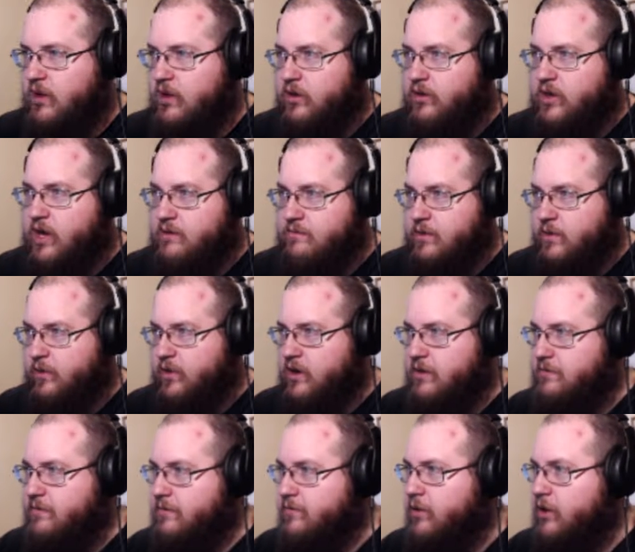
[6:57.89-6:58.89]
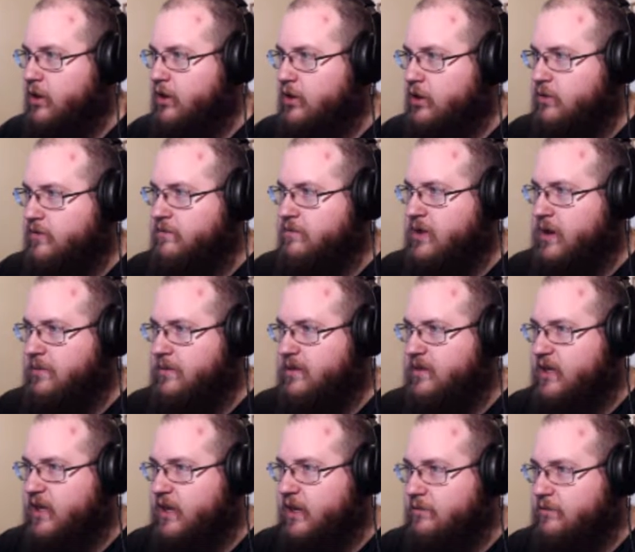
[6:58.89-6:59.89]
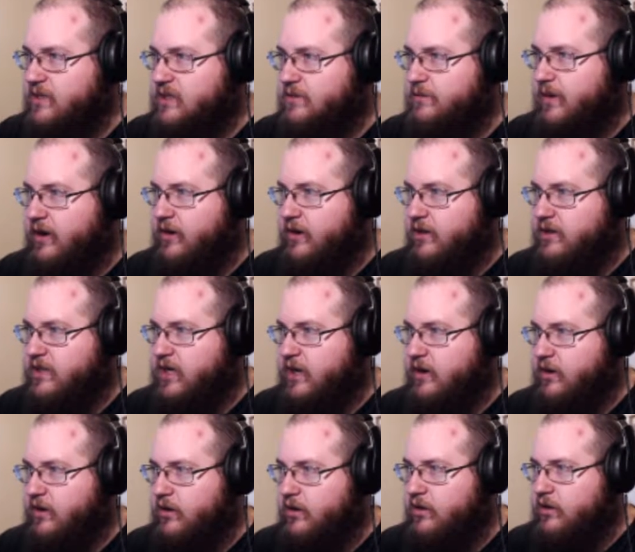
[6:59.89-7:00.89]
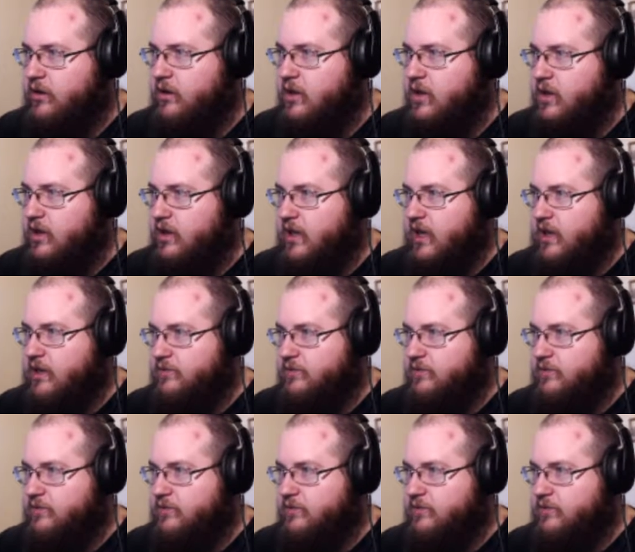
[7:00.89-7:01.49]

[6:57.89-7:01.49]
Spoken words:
Your nightmare will come upon you from time to time, inspiring terror. Gain